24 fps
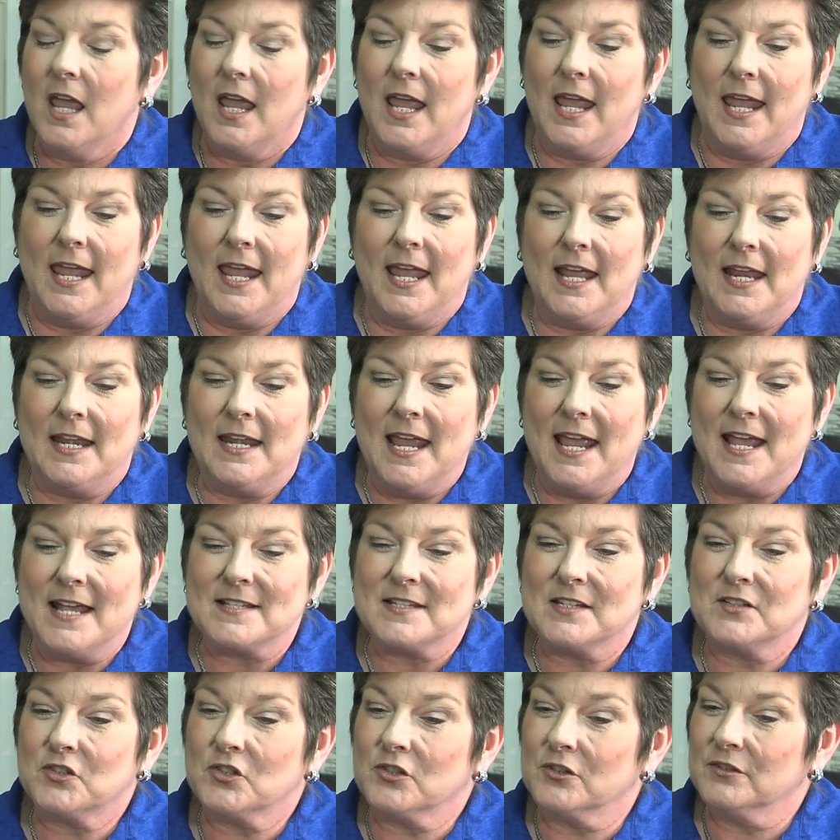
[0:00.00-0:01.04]
And
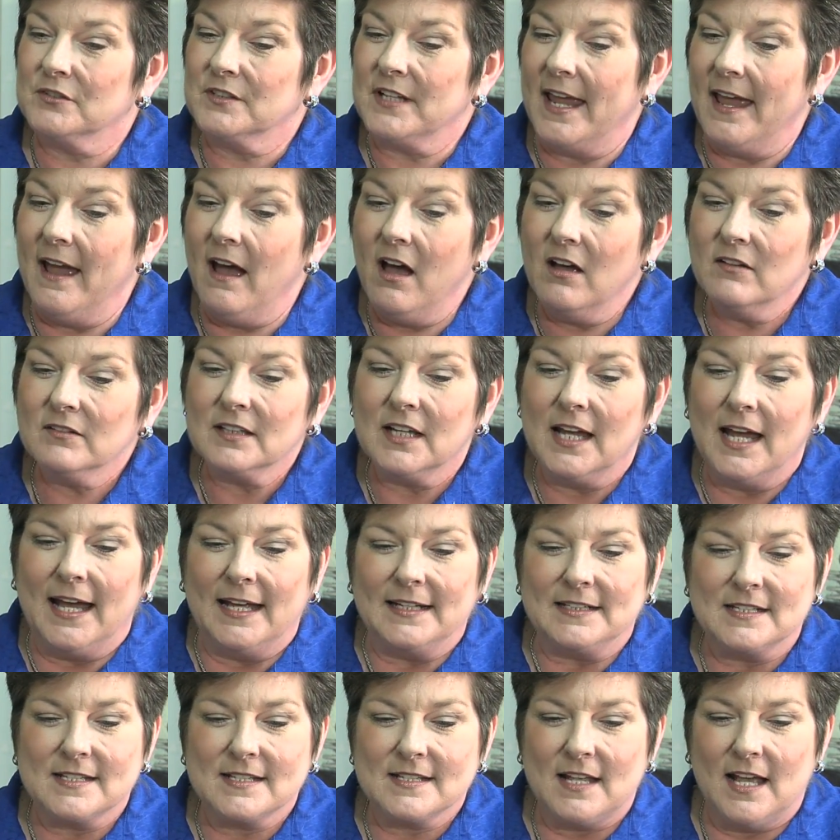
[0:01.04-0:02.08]
as it turned out,
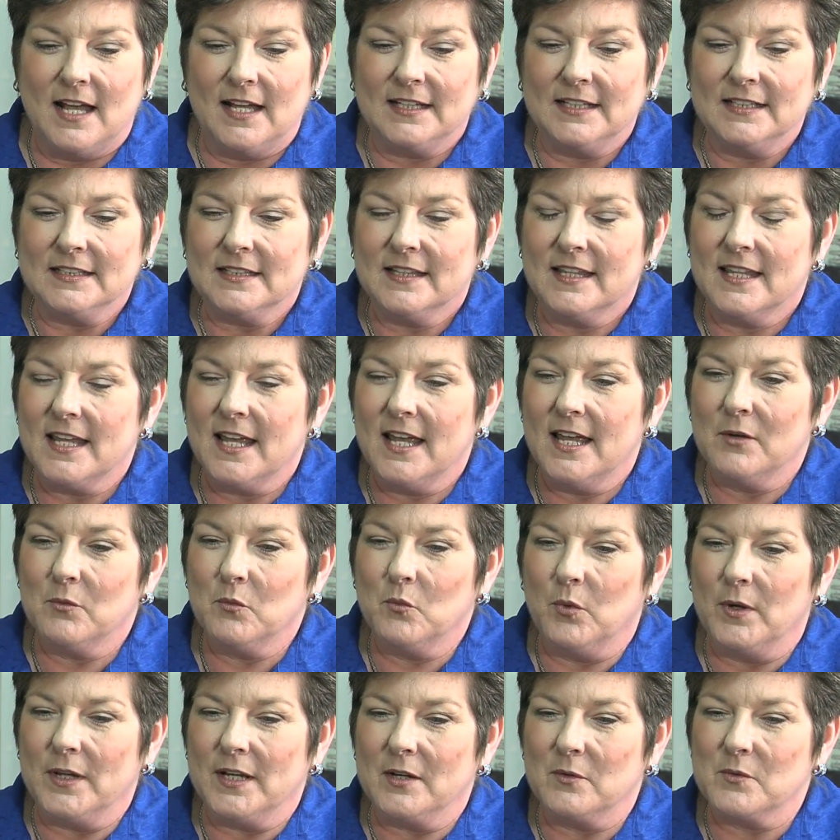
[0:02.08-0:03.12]
I decided that
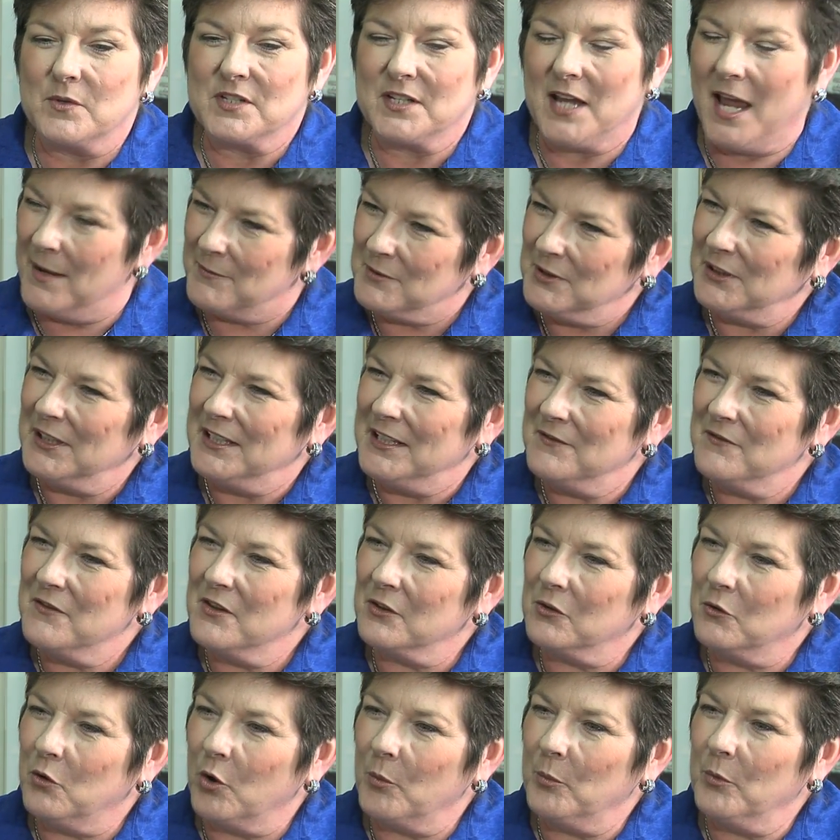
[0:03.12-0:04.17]
when it was time to leave
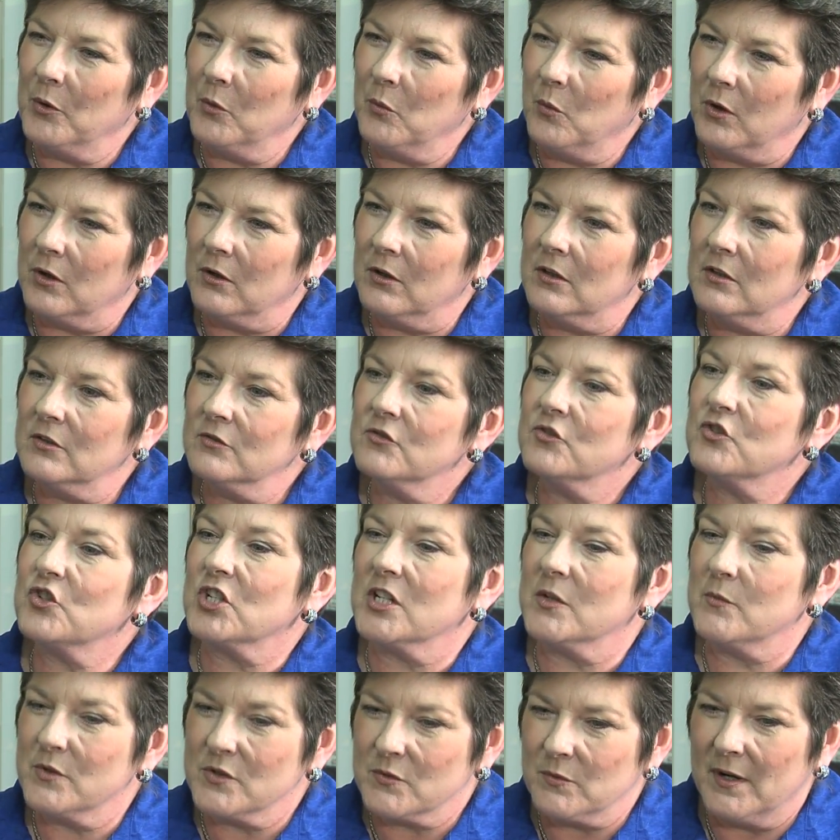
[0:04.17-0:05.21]
the corporate world,
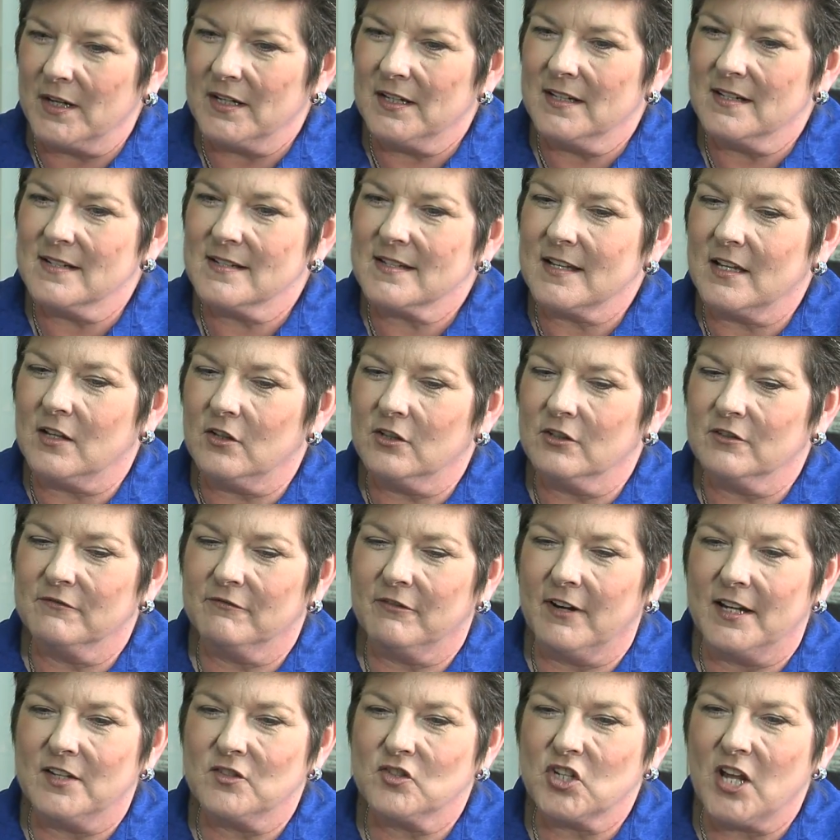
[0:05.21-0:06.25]
she was ready to sell her
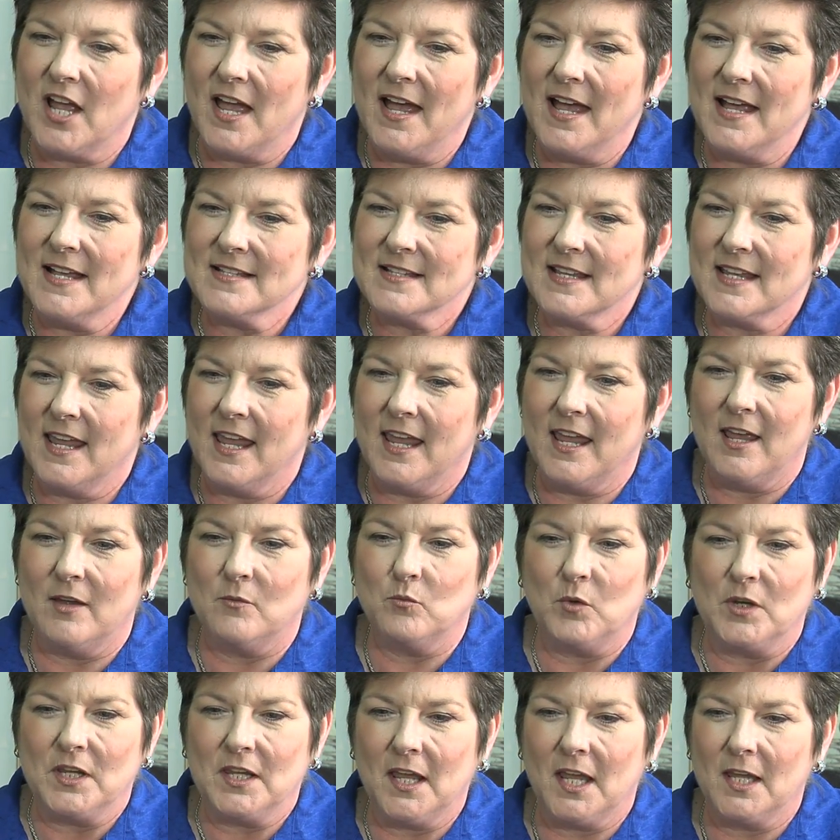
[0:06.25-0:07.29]
franchise,
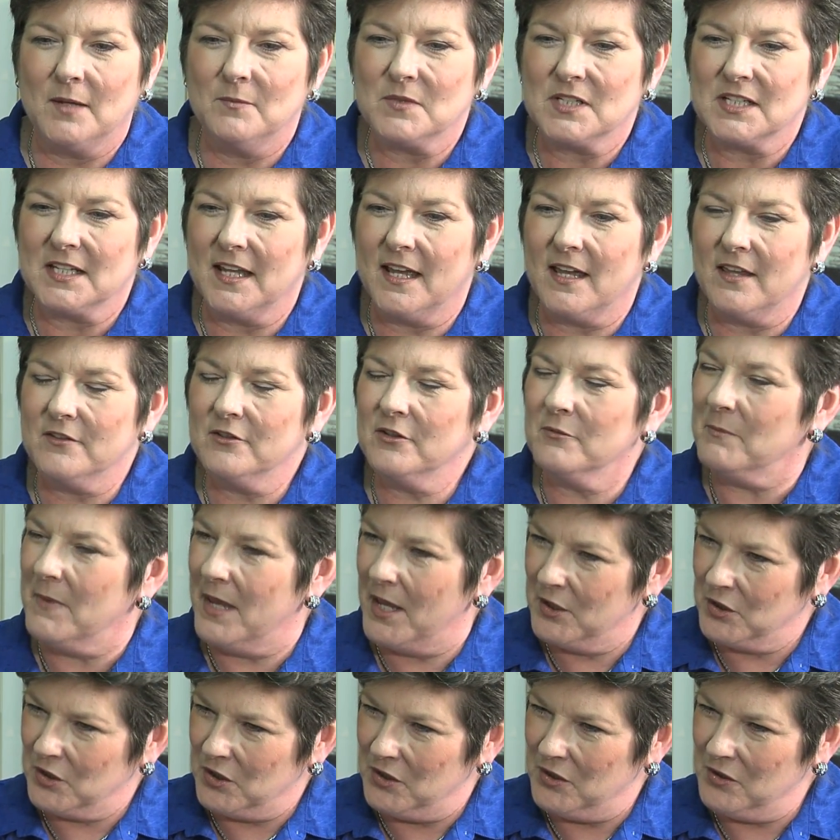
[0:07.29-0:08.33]
and we came together,
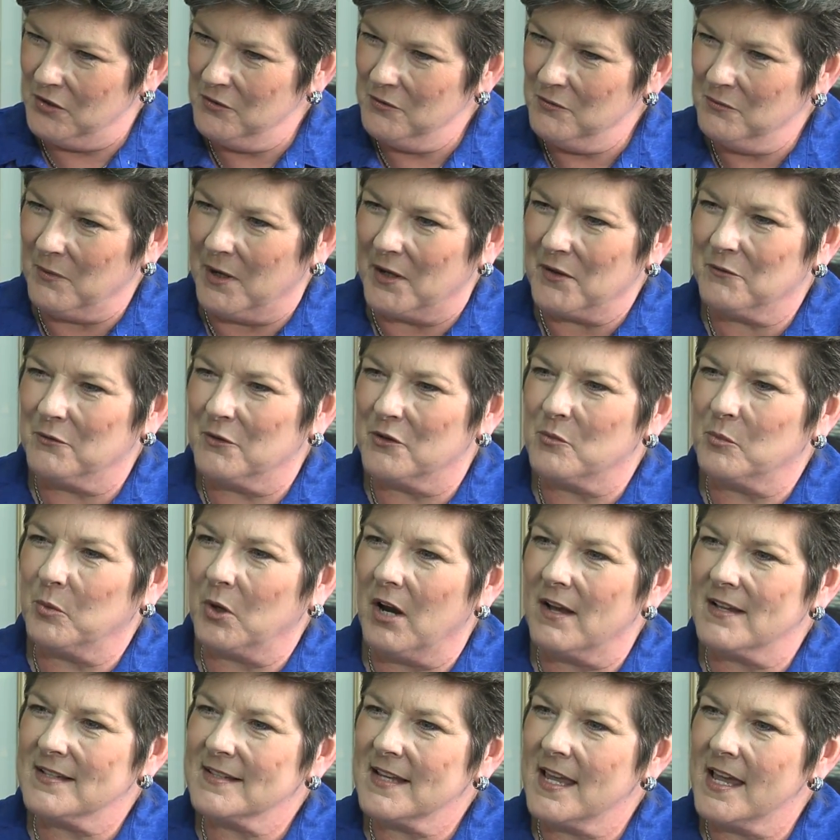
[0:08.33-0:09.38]
met you, went through the
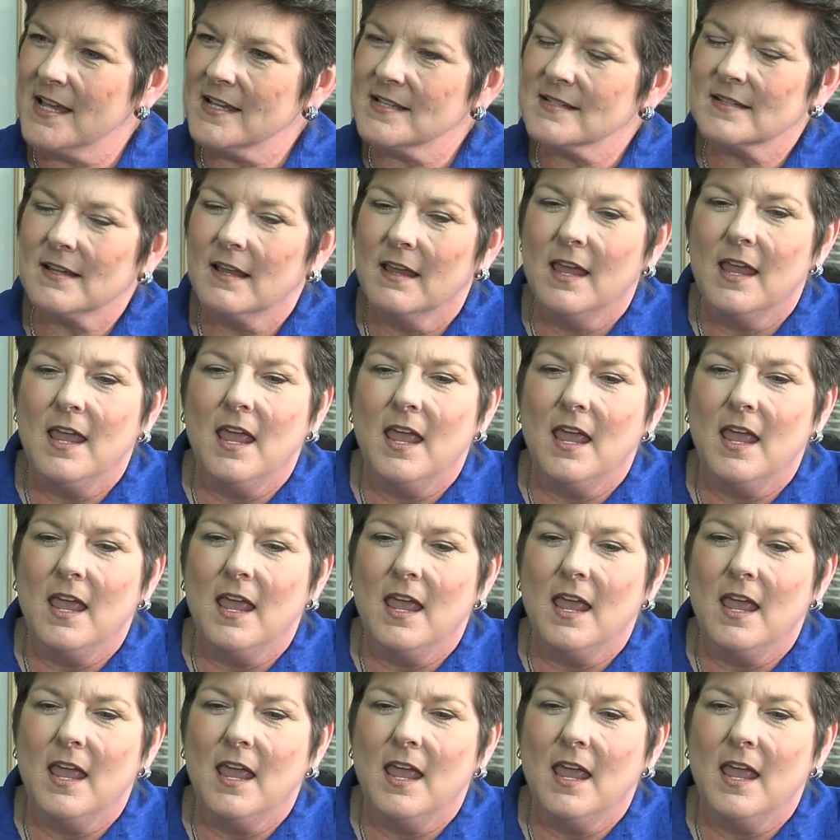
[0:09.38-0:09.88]
process,